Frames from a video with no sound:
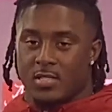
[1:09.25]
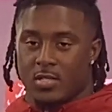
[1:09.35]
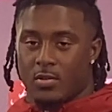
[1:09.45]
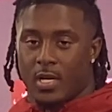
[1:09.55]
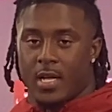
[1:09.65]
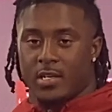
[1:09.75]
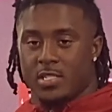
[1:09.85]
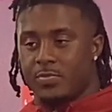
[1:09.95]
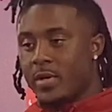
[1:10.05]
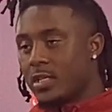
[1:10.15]
so I kind of
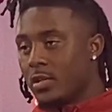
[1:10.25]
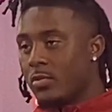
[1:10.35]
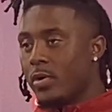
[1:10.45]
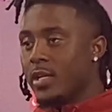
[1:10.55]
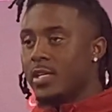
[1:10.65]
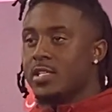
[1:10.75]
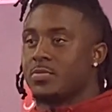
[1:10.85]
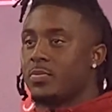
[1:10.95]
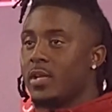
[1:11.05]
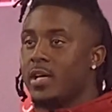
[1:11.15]
expected the way that he's
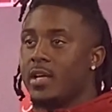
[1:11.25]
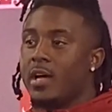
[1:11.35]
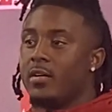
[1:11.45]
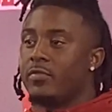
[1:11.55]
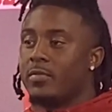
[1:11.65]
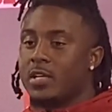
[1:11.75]
playing now.